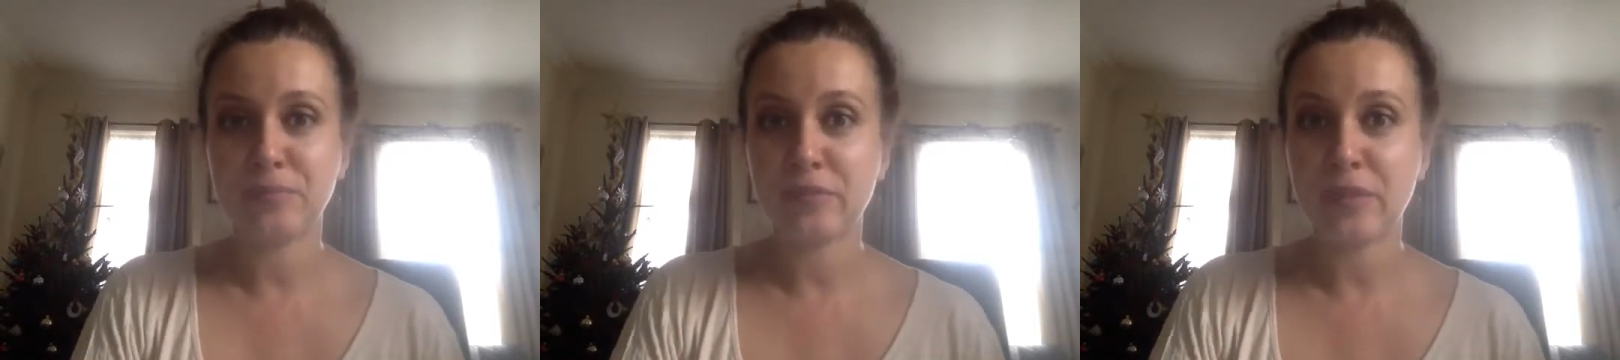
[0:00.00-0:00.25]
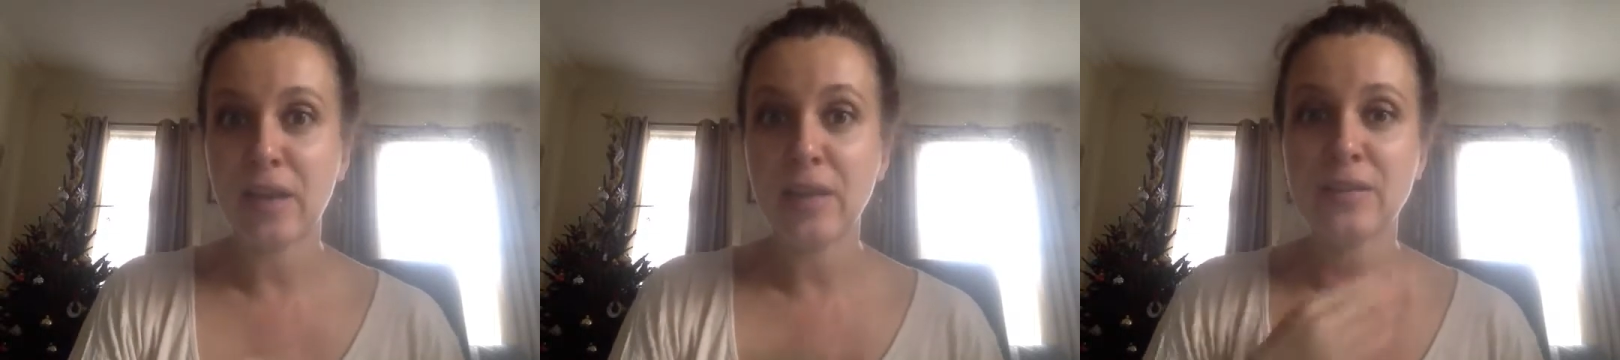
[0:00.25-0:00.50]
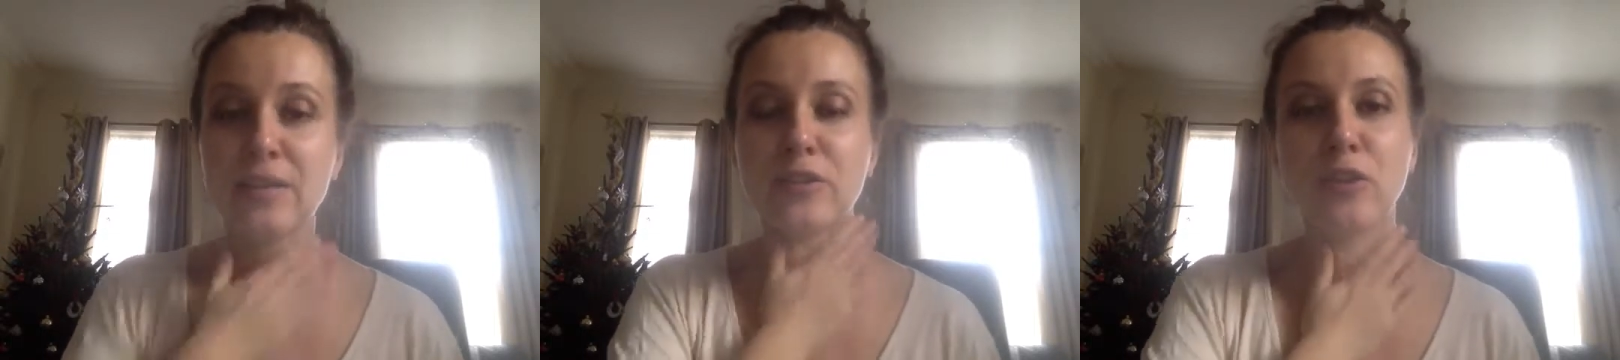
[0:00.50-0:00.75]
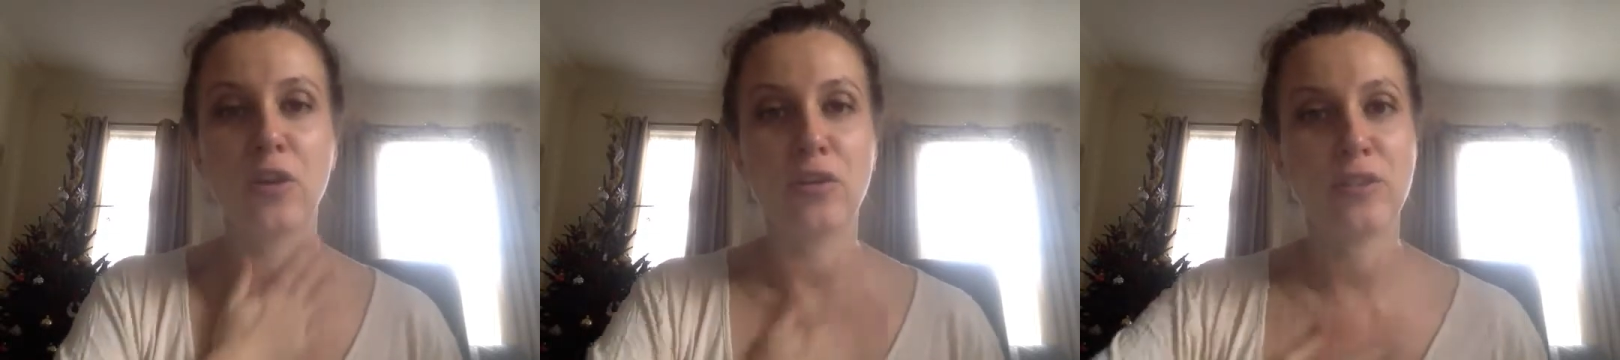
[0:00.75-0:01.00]
Right,
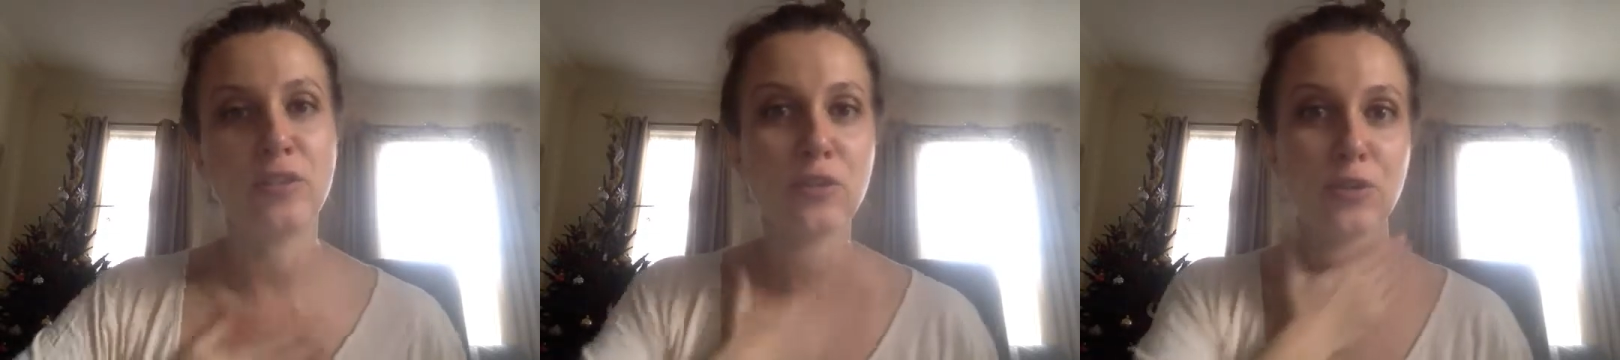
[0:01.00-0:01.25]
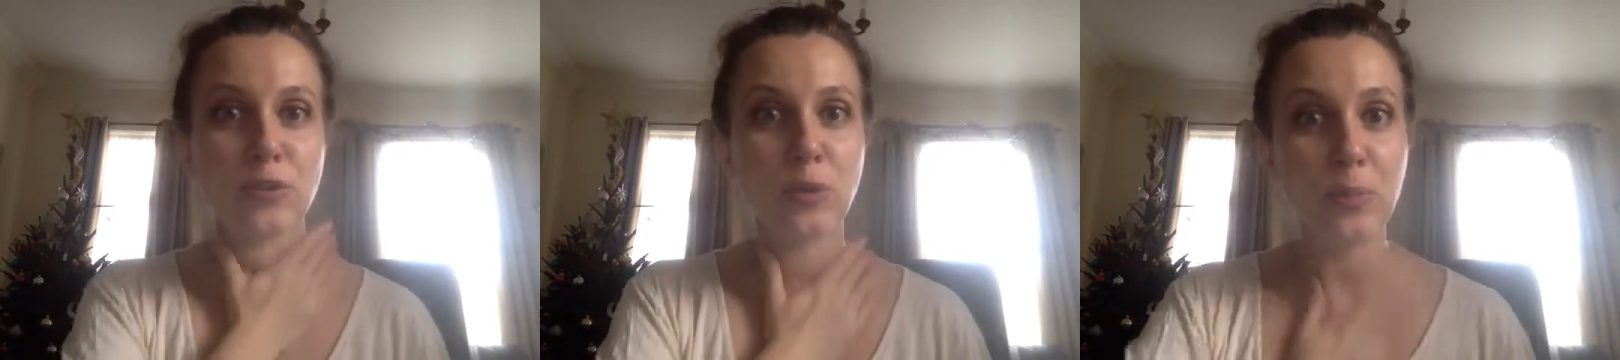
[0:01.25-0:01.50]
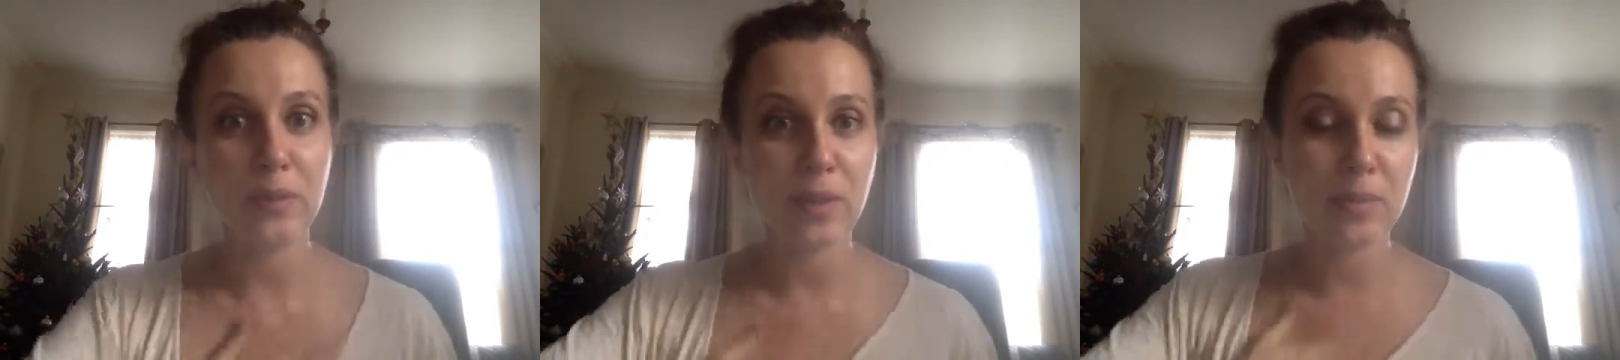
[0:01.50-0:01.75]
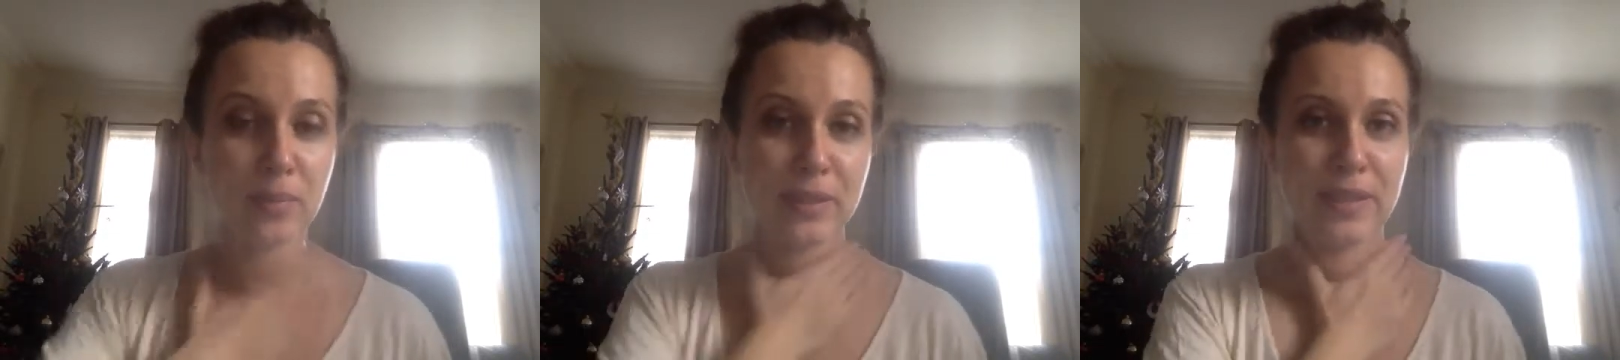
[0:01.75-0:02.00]
so this is your topical
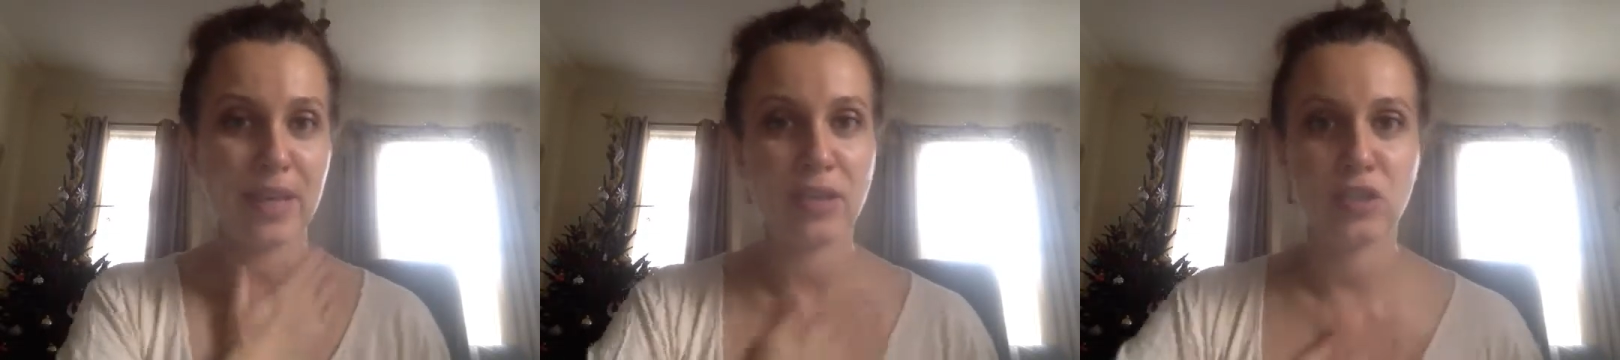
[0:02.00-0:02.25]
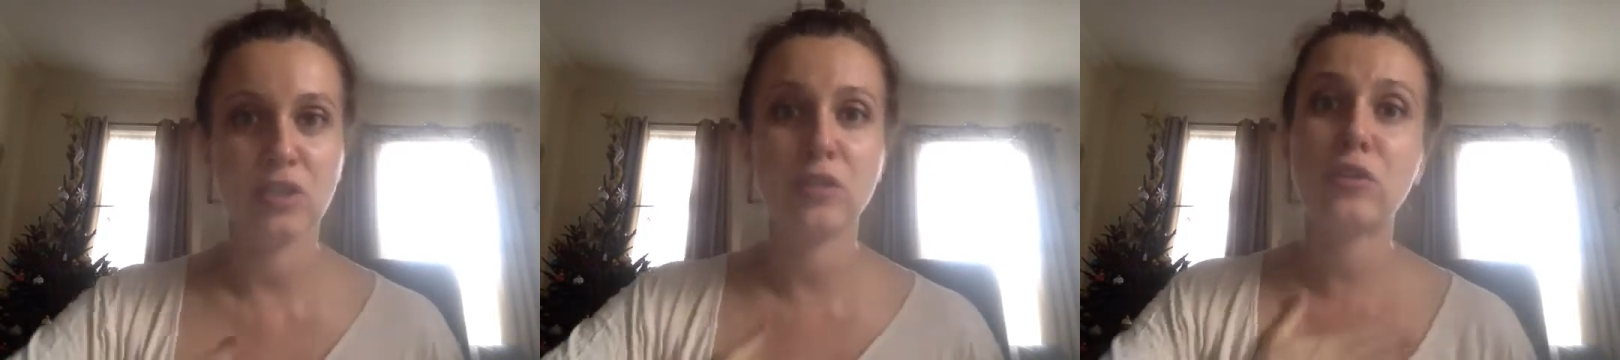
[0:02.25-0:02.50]
application.